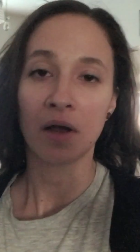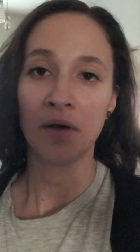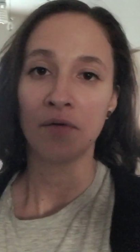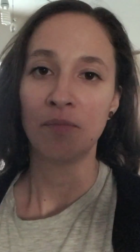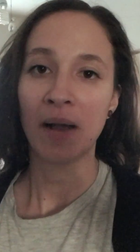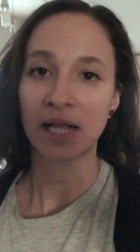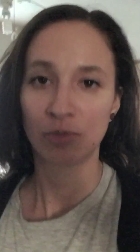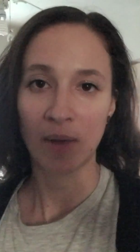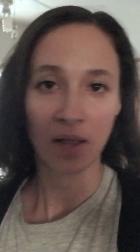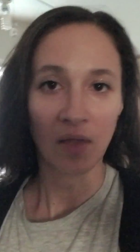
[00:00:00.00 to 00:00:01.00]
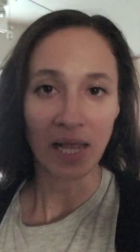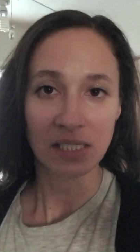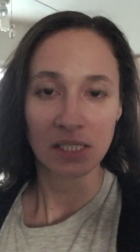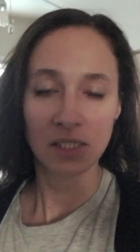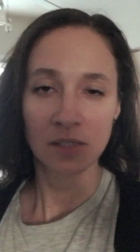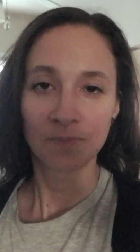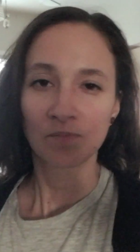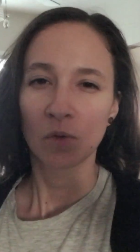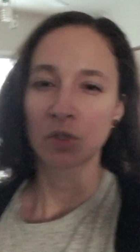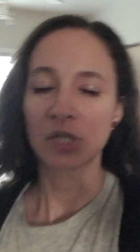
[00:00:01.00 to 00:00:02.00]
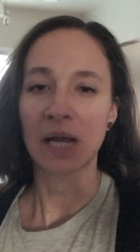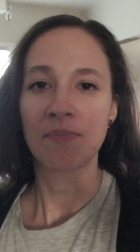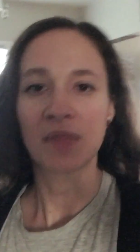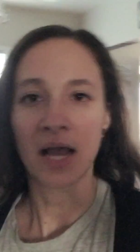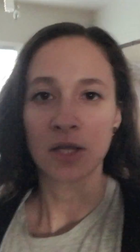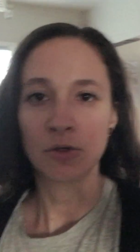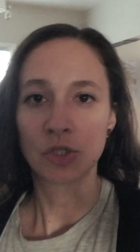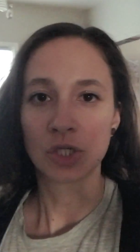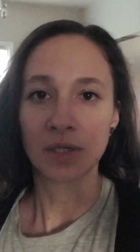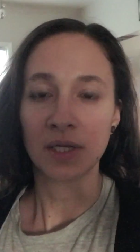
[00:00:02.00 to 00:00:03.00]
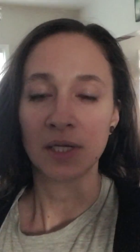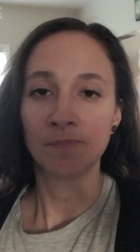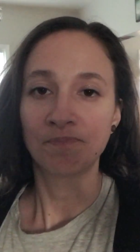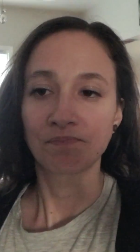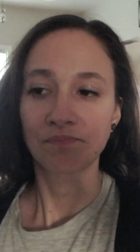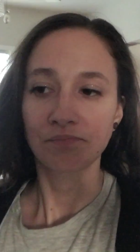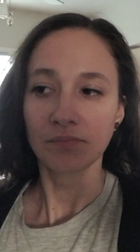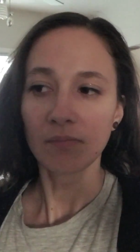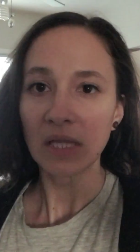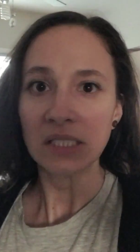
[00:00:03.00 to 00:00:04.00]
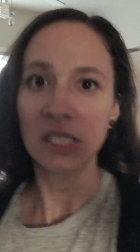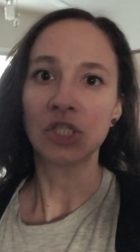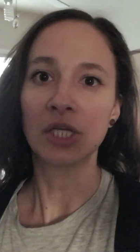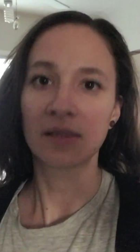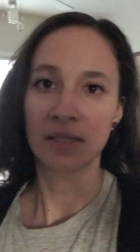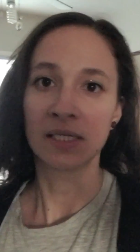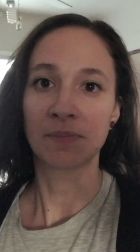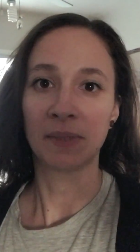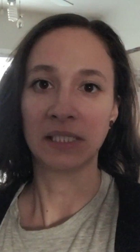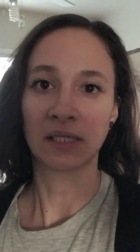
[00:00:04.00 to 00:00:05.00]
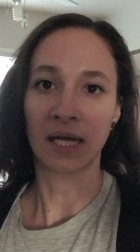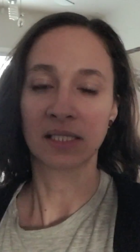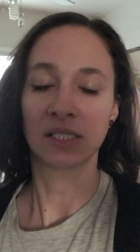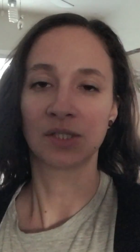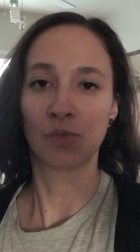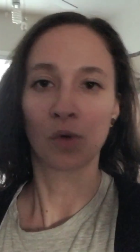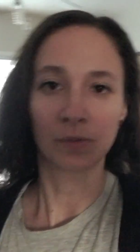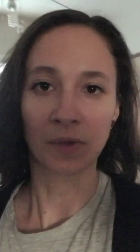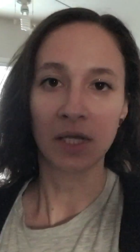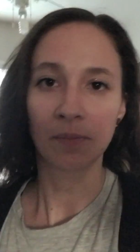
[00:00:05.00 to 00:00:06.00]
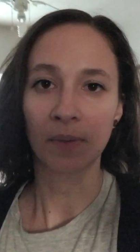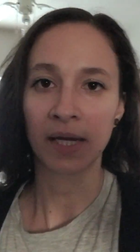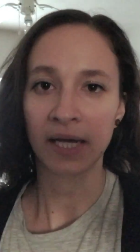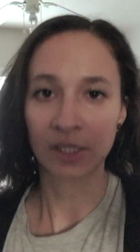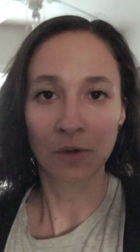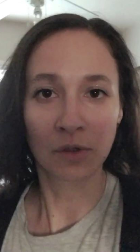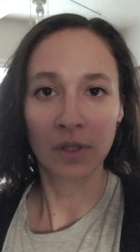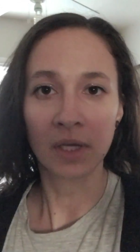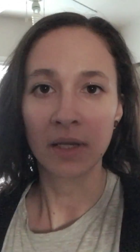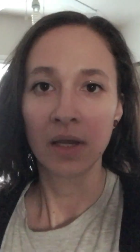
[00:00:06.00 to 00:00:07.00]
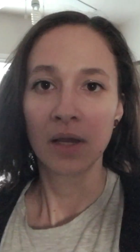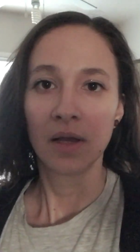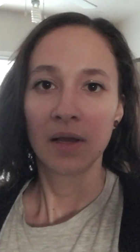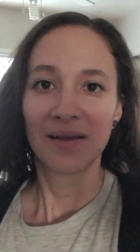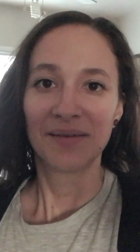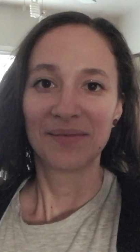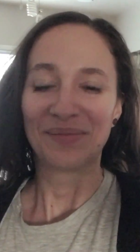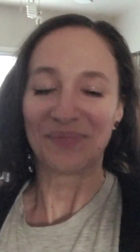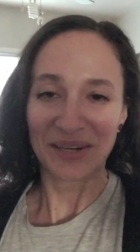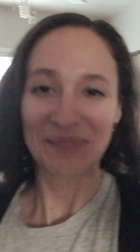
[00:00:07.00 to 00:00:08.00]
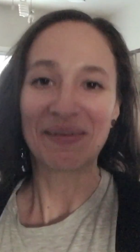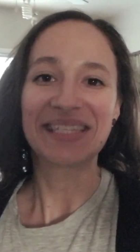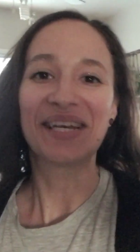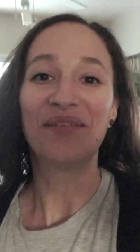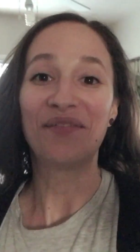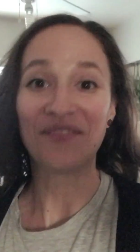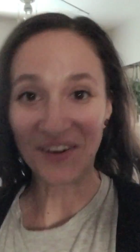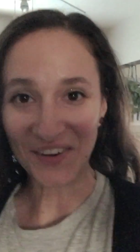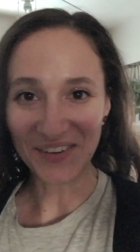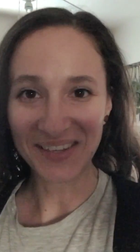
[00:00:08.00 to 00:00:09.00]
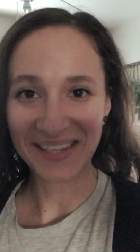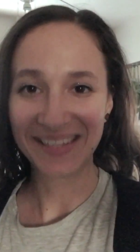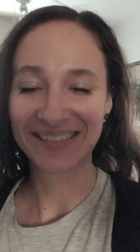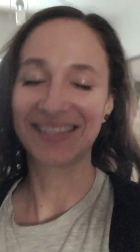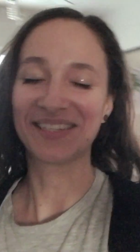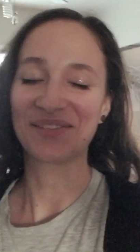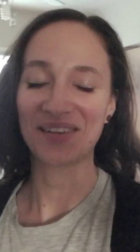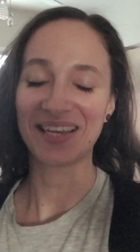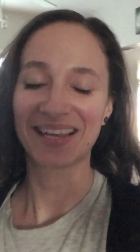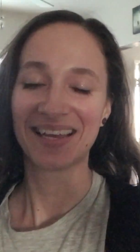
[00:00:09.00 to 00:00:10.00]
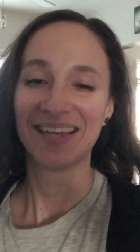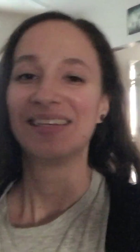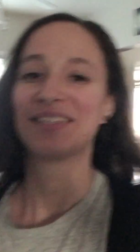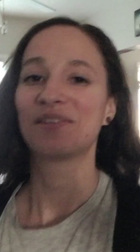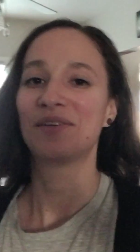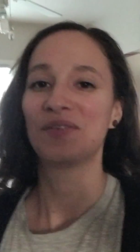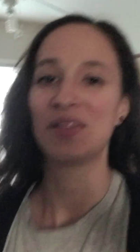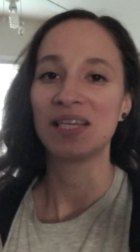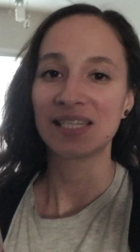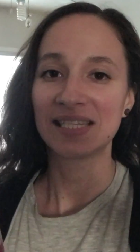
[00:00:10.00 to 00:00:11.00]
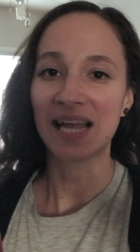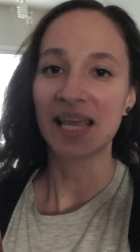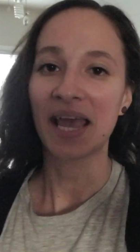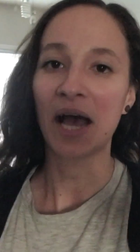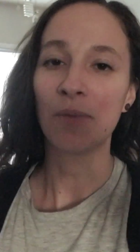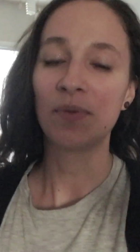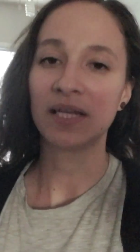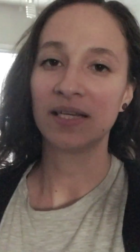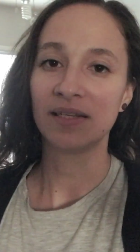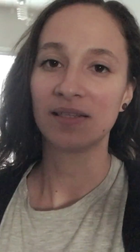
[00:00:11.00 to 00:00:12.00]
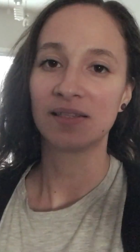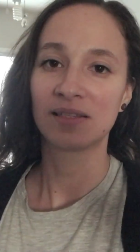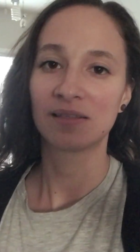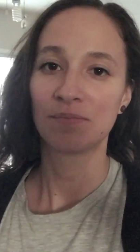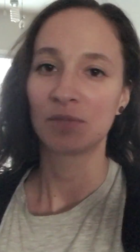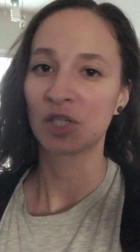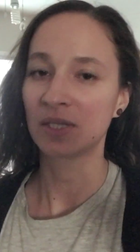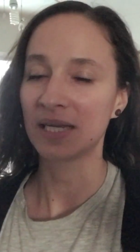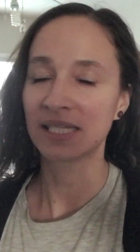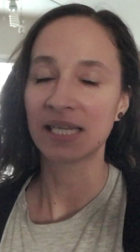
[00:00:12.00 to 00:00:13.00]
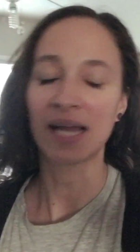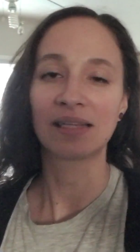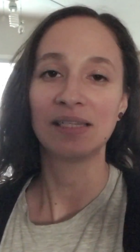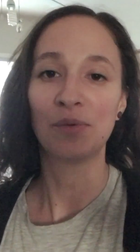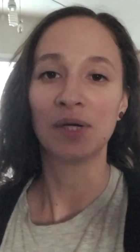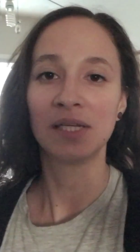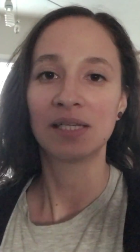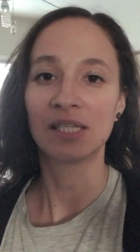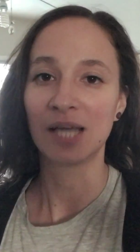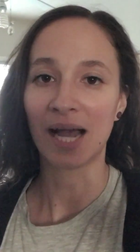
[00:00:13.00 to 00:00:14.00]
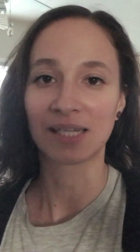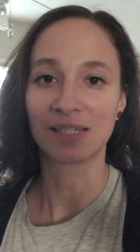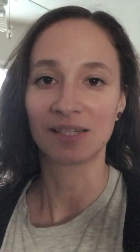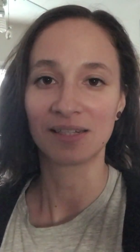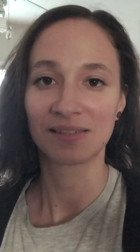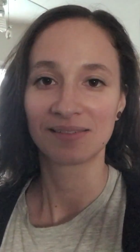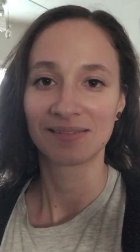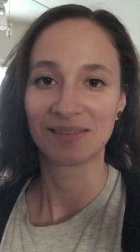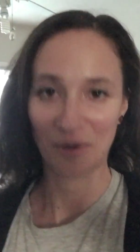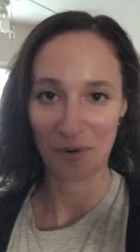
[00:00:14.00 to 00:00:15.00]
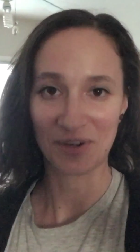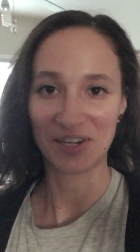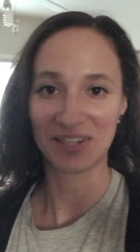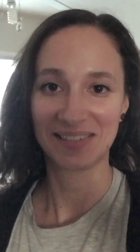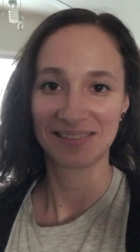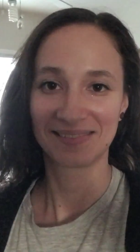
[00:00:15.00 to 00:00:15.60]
of back-to-back classes, which I'm not usually teaching this many classes in 1 week, but I totally booked myself full this week. So this nightcap is just exactly what the doctor ordered.